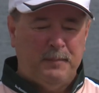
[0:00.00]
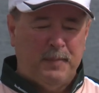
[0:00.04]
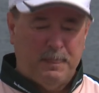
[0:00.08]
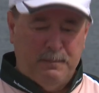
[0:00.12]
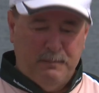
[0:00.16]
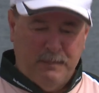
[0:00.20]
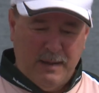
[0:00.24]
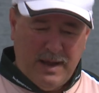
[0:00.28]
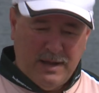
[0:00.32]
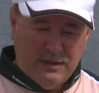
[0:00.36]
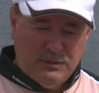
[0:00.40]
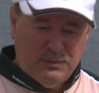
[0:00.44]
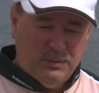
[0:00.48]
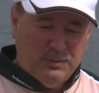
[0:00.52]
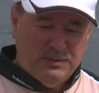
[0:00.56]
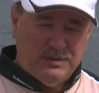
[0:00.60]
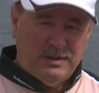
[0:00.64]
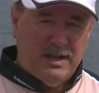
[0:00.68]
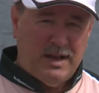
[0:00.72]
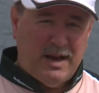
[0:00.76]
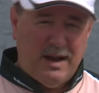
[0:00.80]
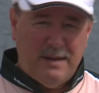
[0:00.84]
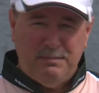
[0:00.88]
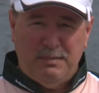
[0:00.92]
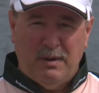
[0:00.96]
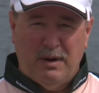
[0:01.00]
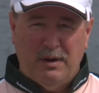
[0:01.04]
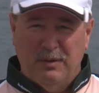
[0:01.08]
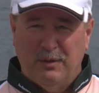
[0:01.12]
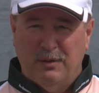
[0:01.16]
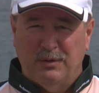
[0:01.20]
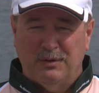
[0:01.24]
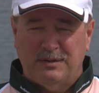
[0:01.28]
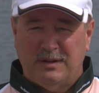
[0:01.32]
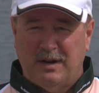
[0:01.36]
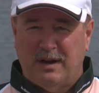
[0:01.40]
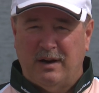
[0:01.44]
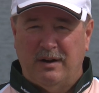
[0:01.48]
bass will set up on
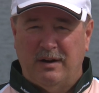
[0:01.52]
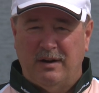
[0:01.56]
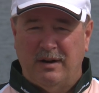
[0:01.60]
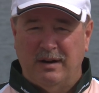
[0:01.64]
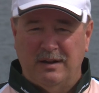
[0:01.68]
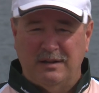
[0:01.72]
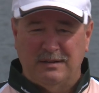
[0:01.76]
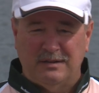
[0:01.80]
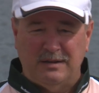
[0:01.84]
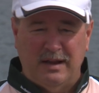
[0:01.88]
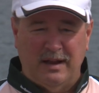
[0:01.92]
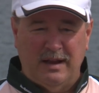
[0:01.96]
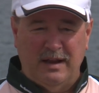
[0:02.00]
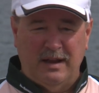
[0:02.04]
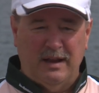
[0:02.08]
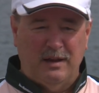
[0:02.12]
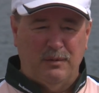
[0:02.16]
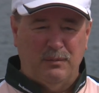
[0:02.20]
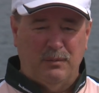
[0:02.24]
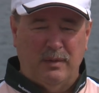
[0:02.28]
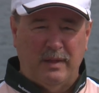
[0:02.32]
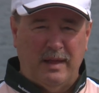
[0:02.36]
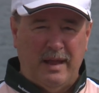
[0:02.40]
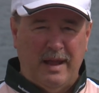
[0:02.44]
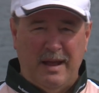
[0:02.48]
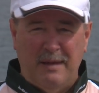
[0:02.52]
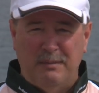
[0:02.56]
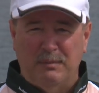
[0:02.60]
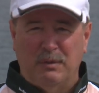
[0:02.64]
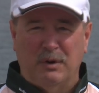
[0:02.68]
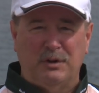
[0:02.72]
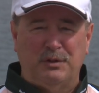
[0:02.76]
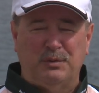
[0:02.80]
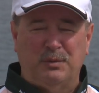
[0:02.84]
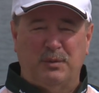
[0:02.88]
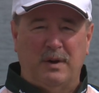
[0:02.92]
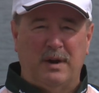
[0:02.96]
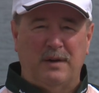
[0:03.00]
those areas and will
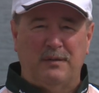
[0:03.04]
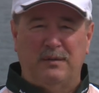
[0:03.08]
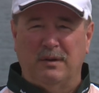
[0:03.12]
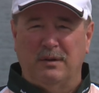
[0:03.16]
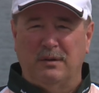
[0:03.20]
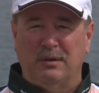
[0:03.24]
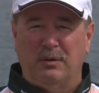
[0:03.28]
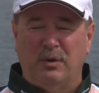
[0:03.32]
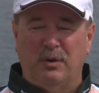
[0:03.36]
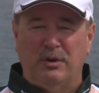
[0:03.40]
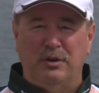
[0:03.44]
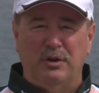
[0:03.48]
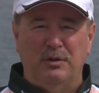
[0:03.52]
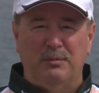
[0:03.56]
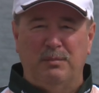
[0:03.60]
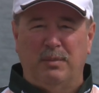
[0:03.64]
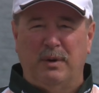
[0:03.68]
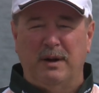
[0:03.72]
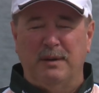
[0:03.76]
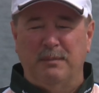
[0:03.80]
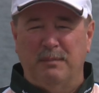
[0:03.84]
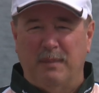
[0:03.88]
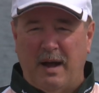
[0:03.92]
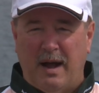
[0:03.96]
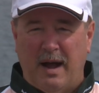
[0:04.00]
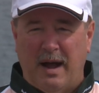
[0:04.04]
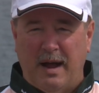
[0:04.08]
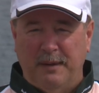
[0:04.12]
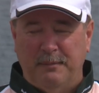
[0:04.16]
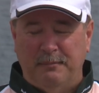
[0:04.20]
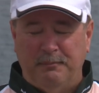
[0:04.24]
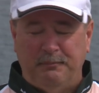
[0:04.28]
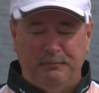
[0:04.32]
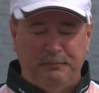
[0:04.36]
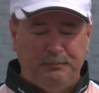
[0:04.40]
ambush whatever lure you bring by.